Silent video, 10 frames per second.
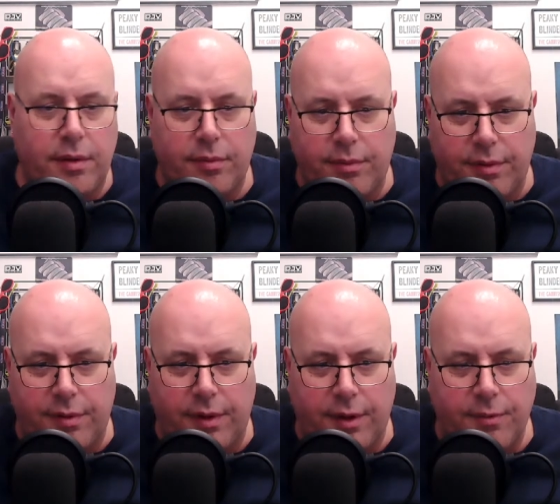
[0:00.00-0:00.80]
But
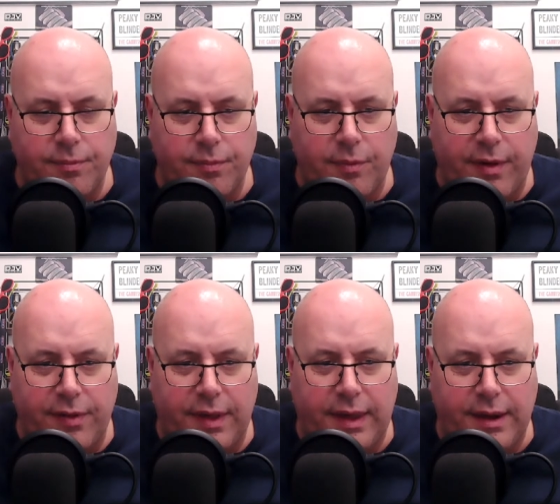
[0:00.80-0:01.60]
the
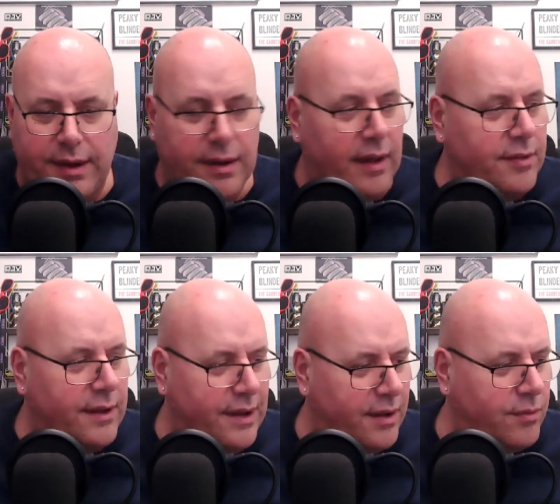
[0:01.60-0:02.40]
best thing you can
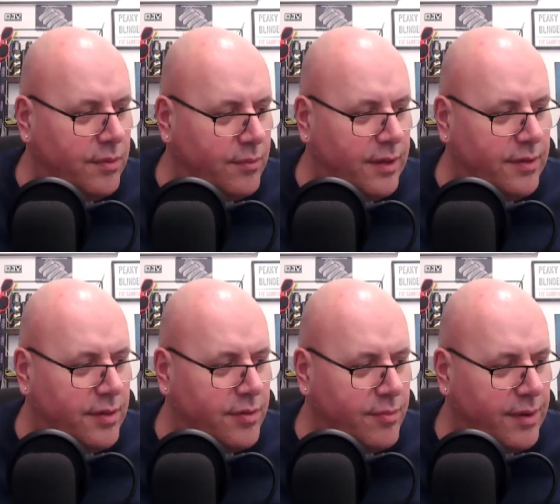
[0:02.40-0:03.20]
actually do, which
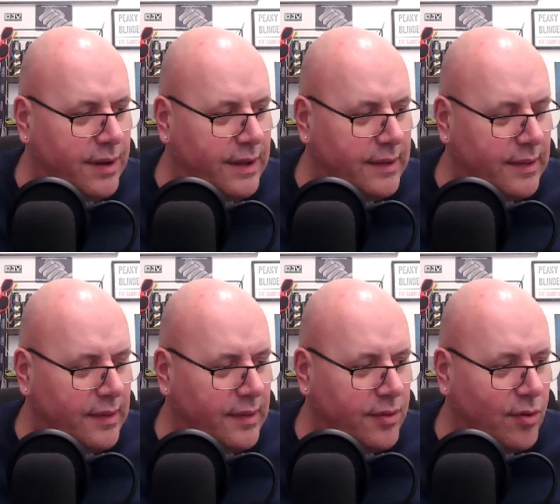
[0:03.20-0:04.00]
is somebody
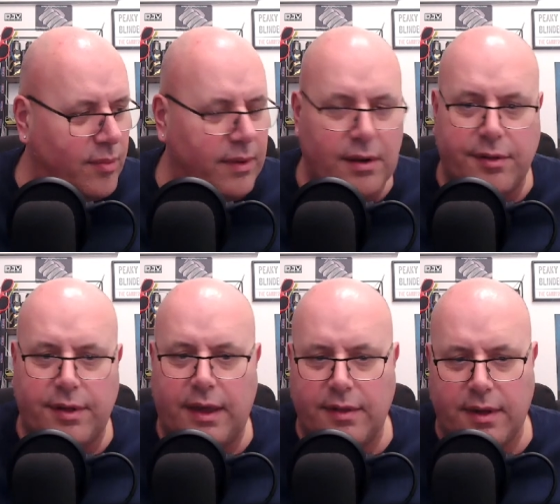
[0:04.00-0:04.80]
taught me a lot
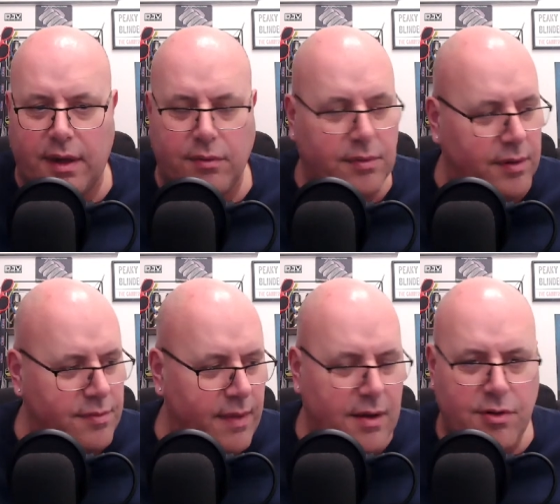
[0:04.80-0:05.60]
of years ago is
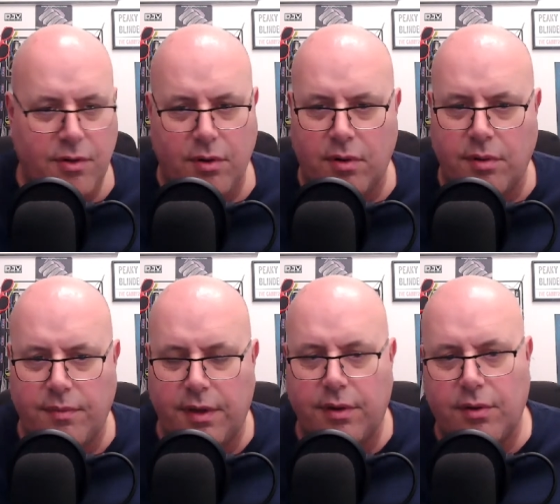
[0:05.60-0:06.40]
make sure
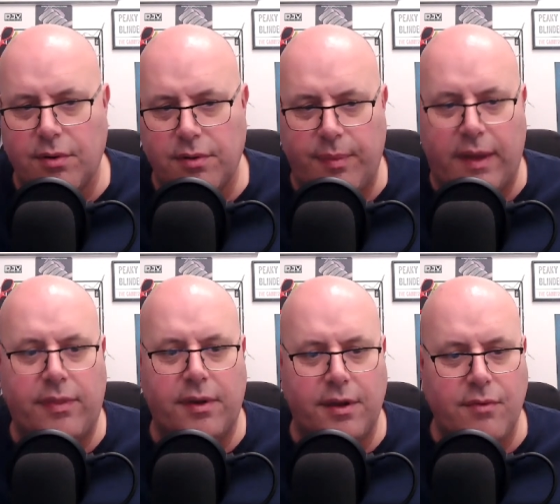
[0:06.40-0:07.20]
that the
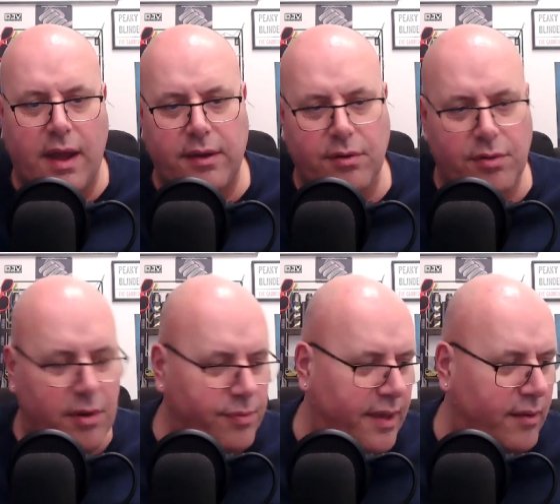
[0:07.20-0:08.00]
pen that you write your
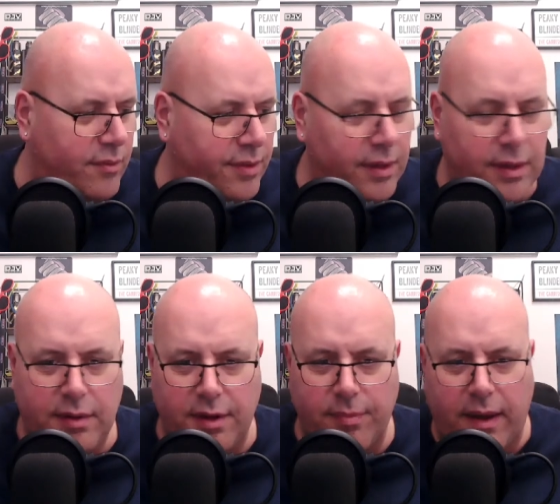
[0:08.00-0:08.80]
jobs down with
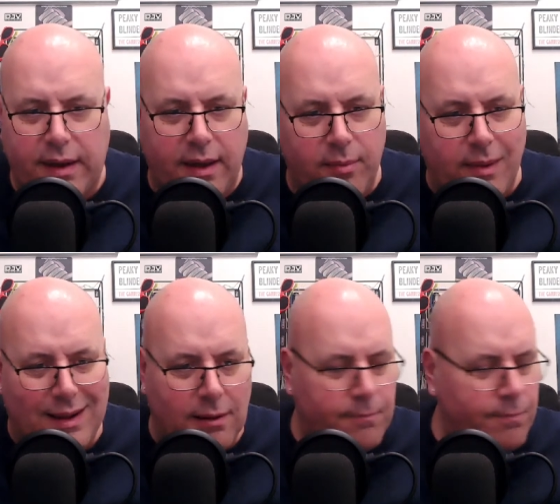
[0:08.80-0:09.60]
is made out of metal.